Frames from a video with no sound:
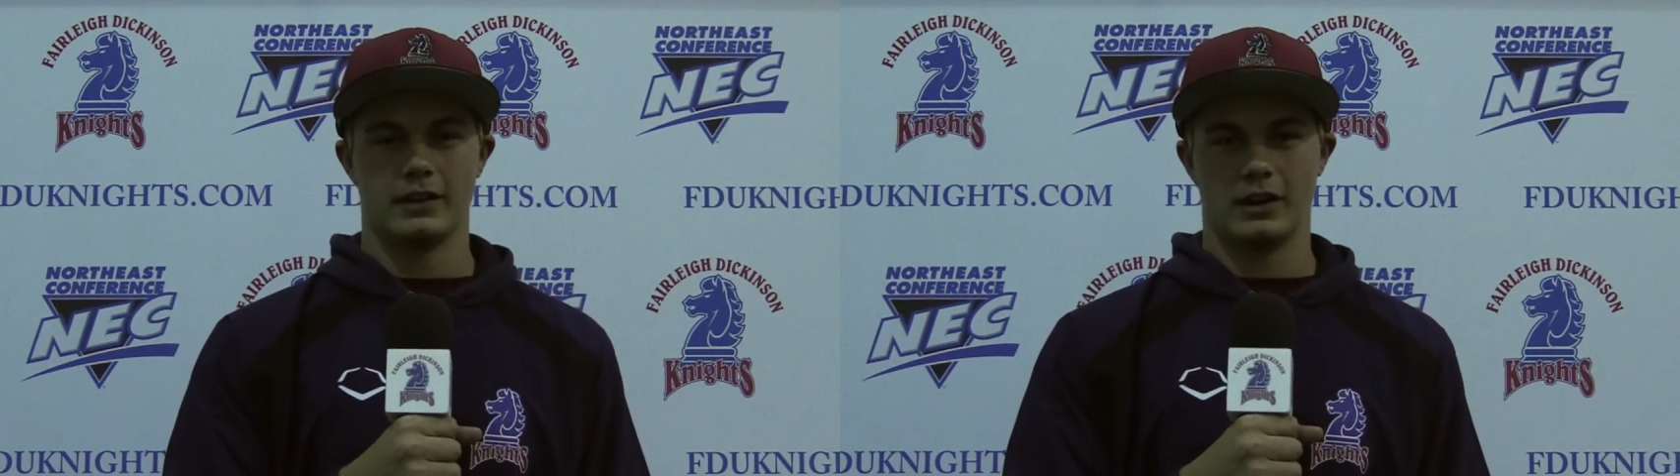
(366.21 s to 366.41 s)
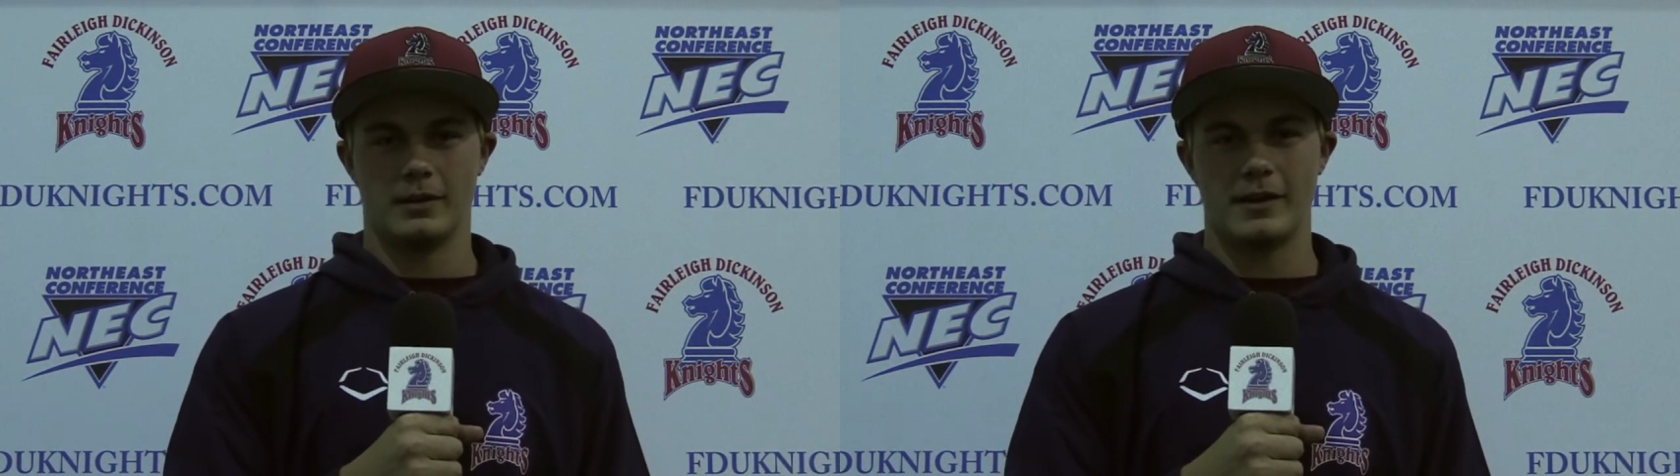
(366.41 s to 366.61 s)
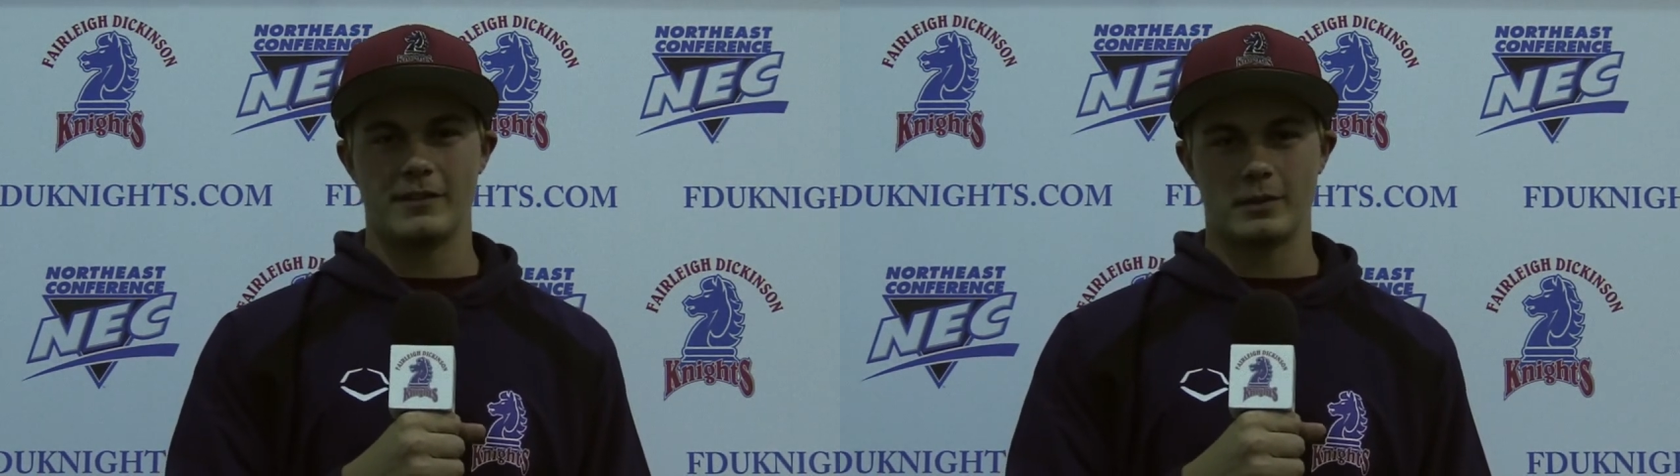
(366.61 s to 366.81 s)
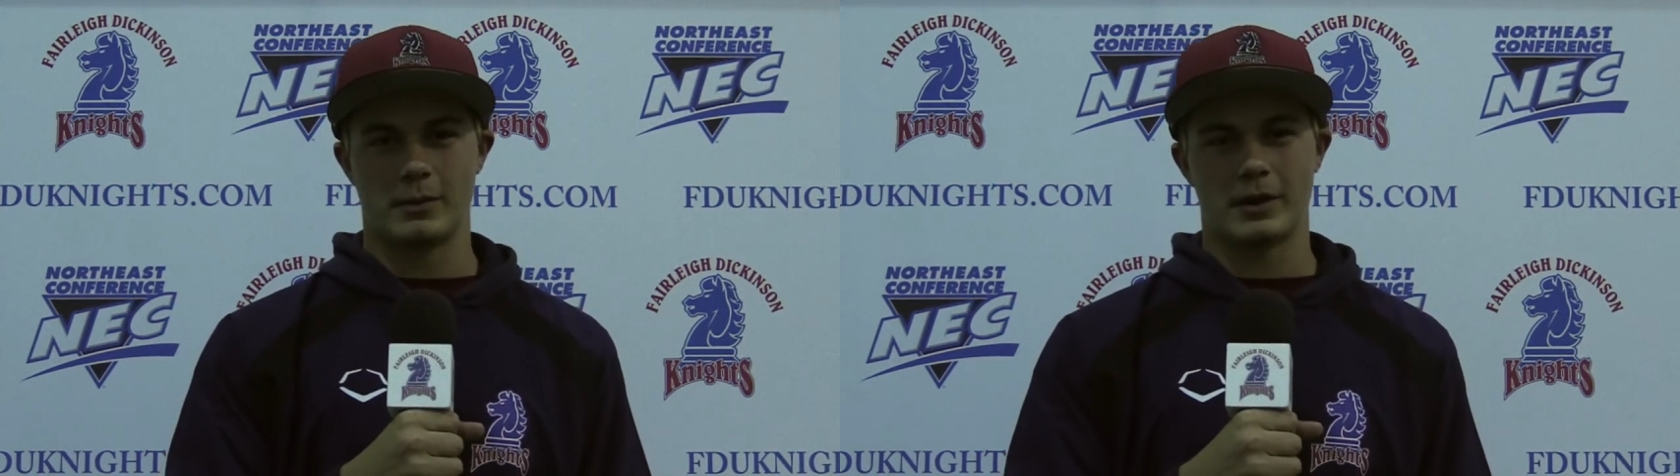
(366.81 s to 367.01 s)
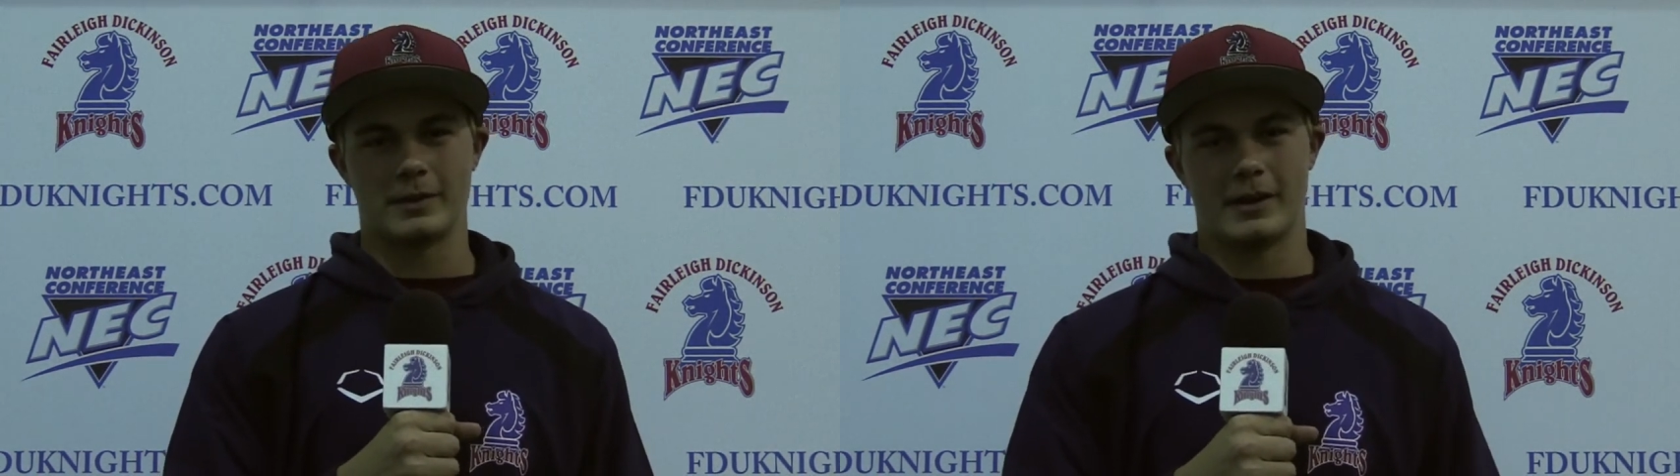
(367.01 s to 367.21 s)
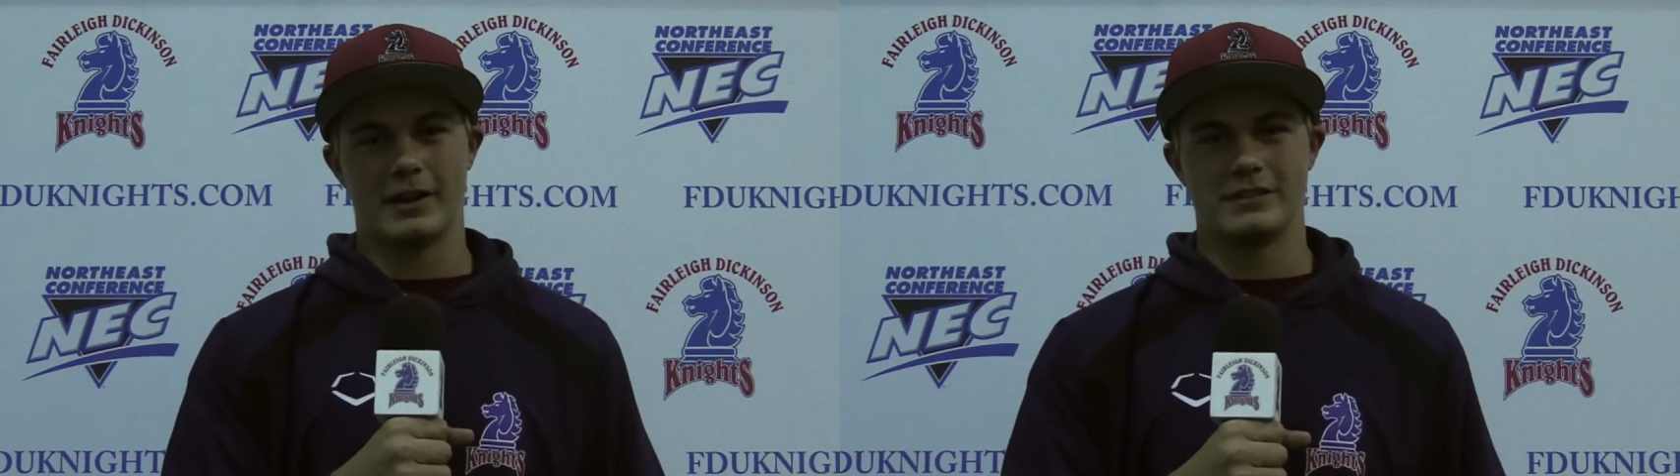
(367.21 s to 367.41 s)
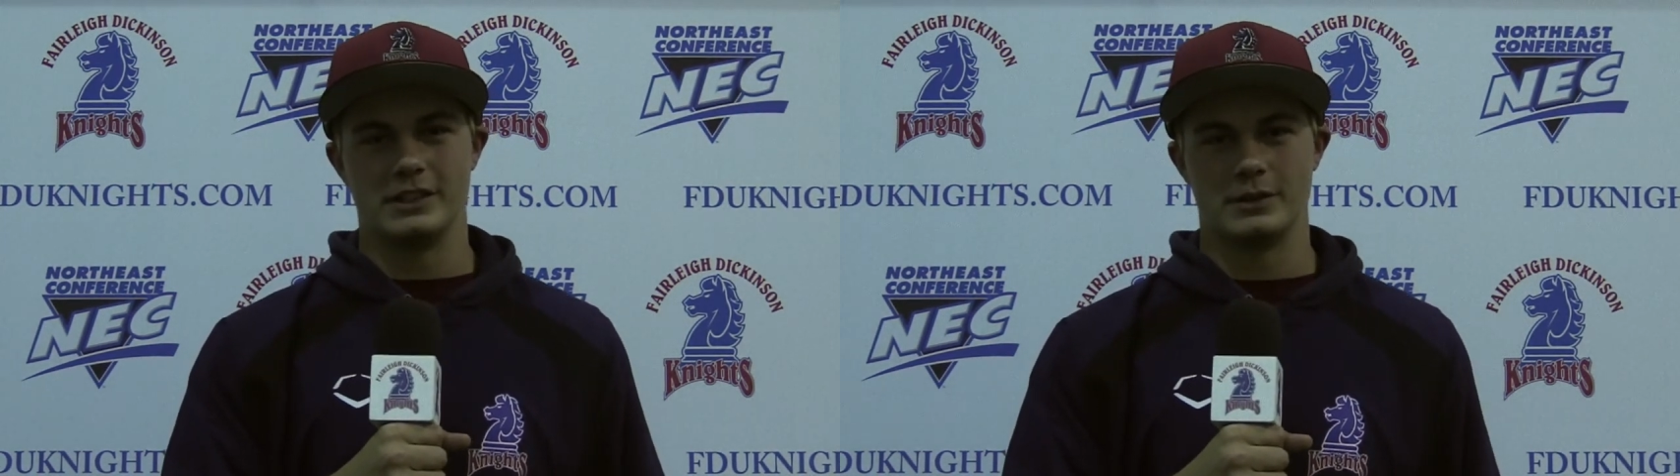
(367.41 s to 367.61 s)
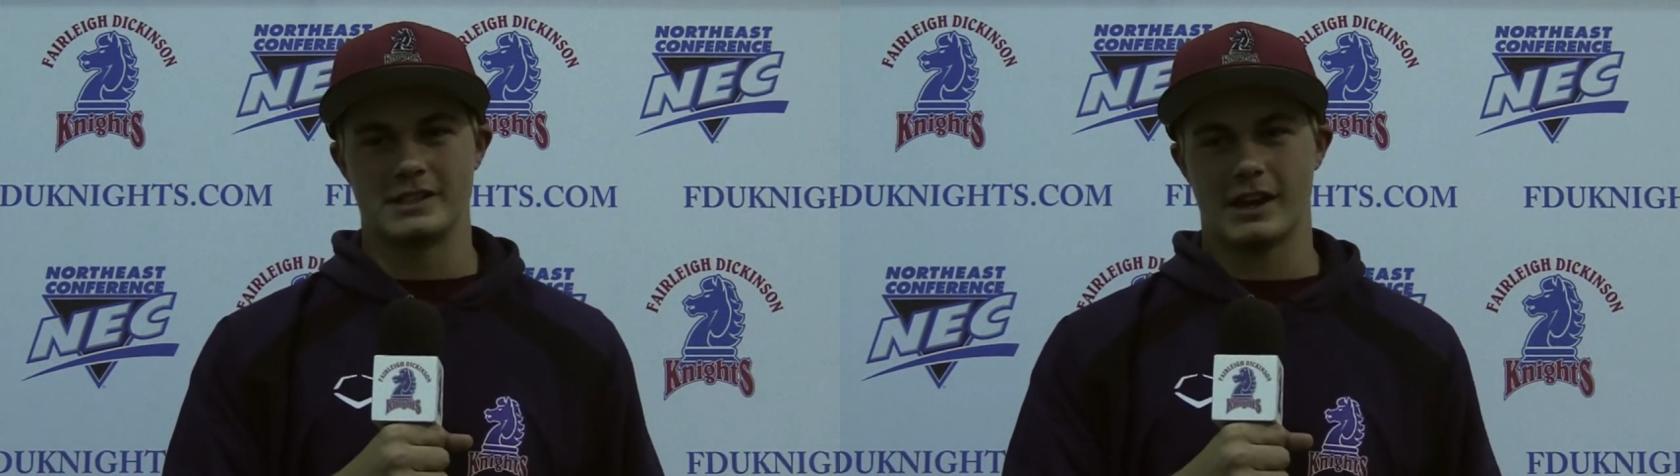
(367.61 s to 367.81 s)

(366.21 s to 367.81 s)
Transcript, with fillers: Uh, my favorite part about FDU is